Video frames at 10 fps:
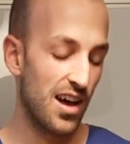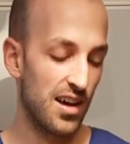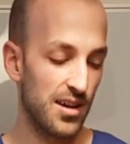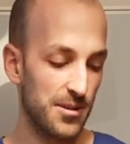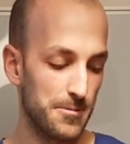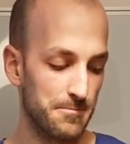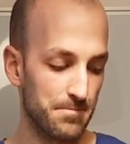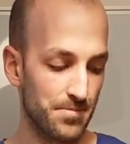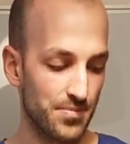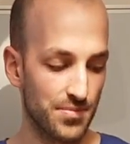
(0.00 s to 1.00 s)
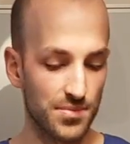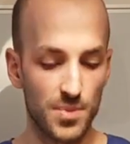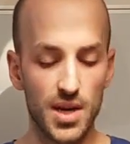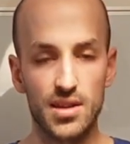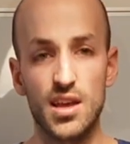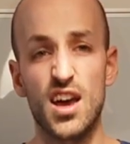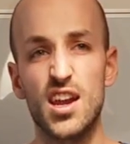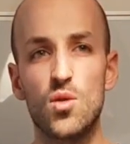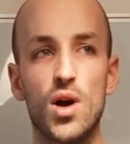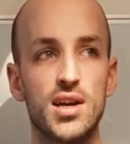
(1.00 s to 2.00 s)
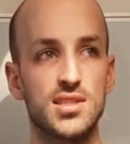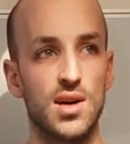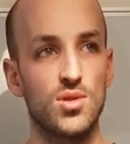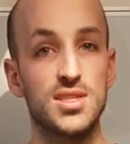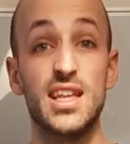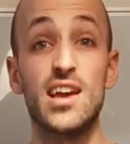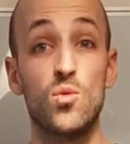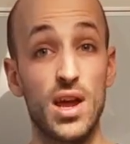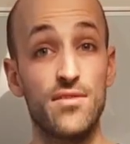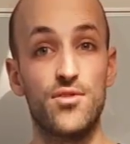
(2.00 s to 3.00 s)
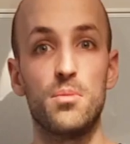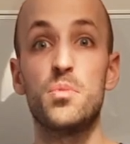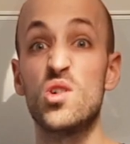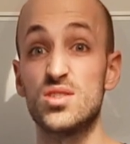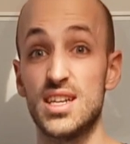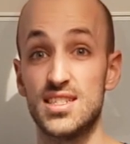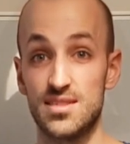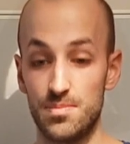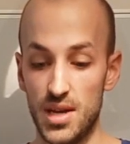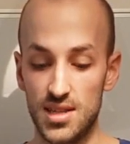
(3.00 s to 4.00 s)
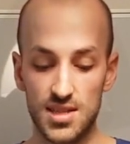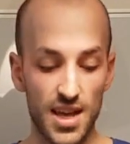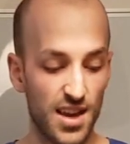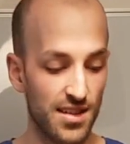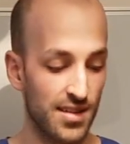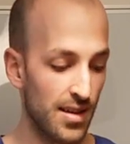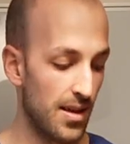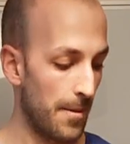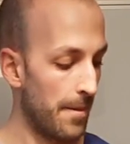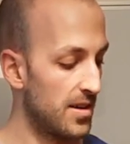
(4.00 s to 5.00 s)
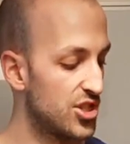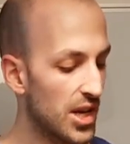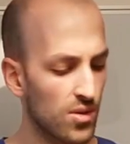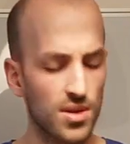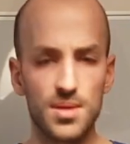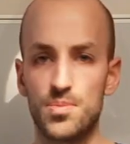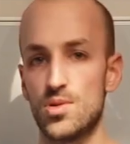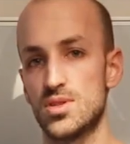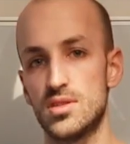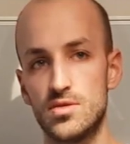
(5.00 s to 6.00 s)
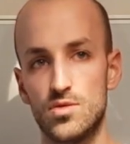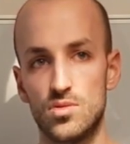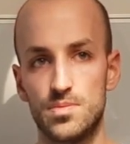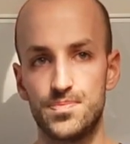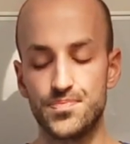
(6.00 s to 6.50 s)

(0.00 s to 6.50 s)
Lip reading: But yeah, otherwise I would stay away from processed meats and generally processed food.